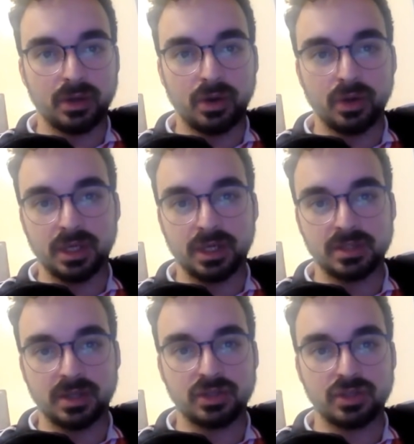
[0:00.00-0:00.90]
Ollie
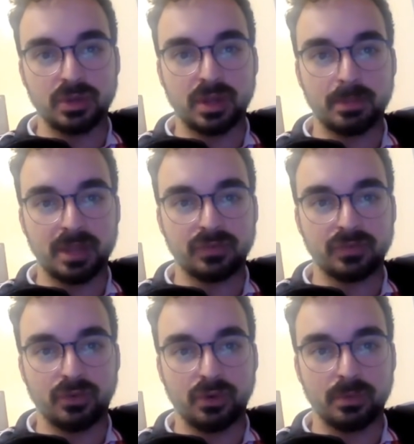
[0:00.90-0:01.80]
to show their best
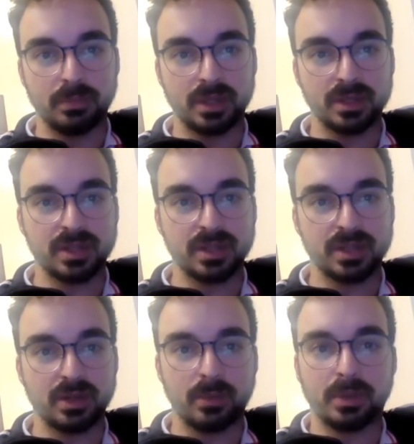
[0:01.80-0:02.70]
form because they're
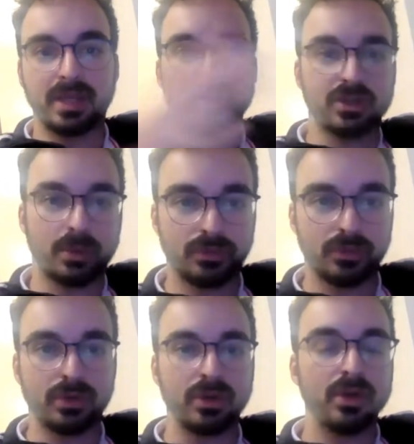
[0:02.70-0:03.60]
not playing so often,